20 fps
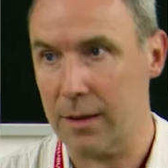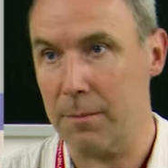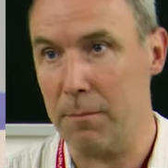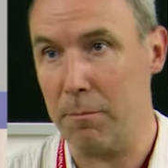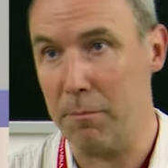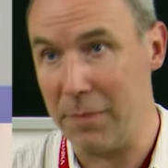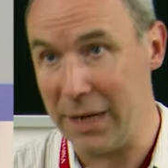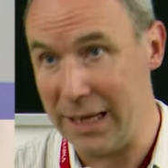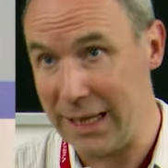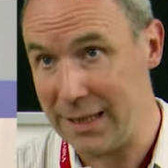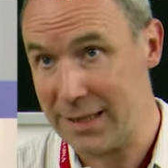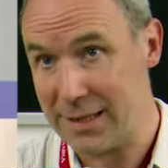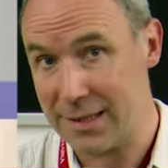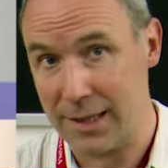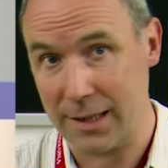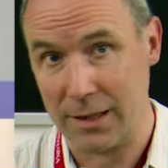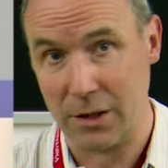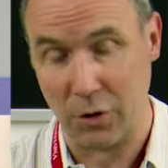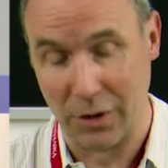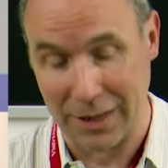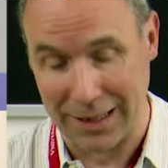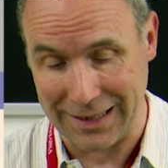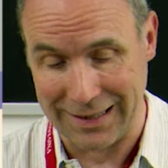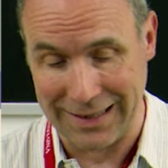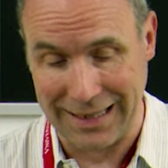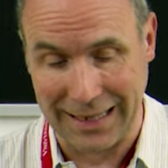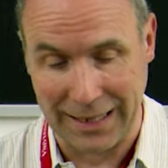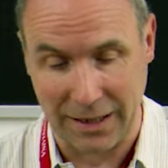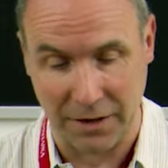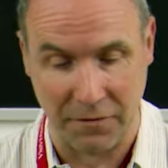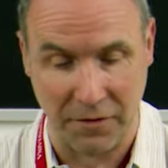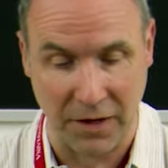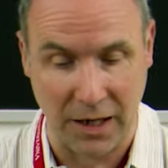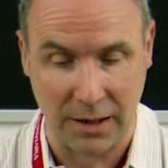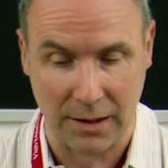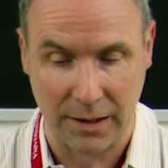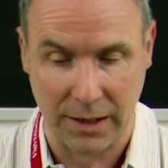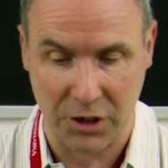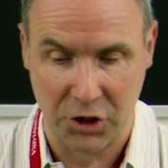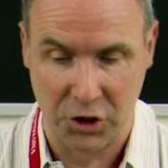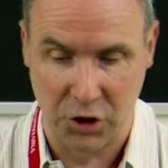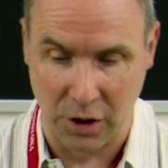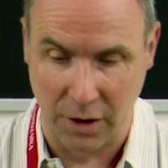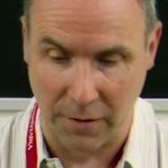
means that you can take advantage